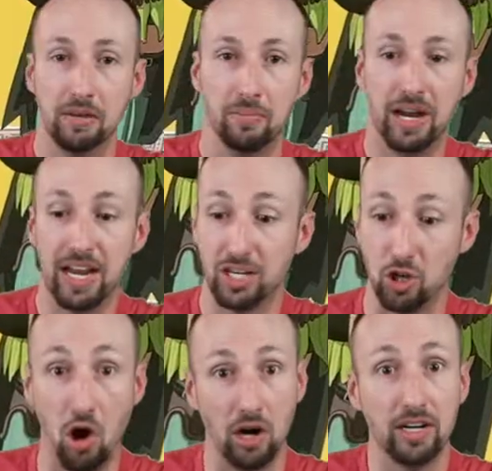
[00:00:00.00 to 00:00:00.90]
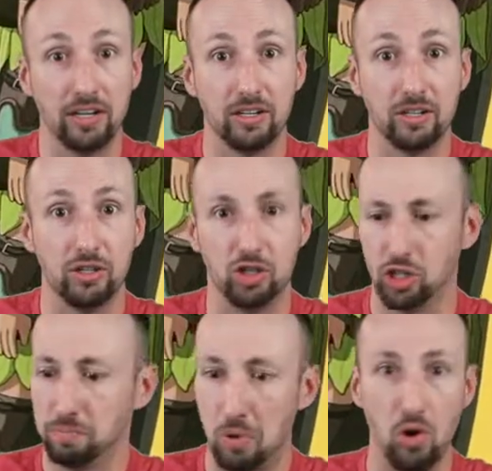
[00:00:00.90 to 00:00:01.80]
But its art
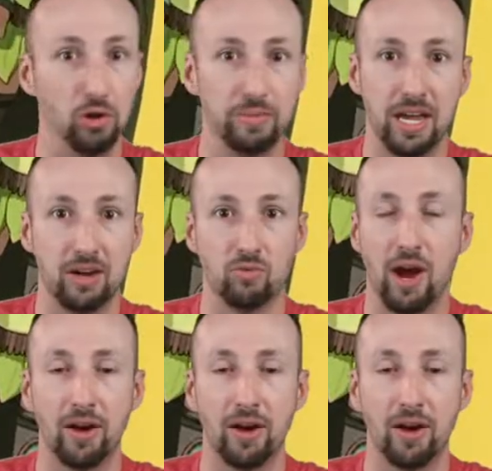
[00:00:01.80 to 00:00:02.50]
just pulled me in right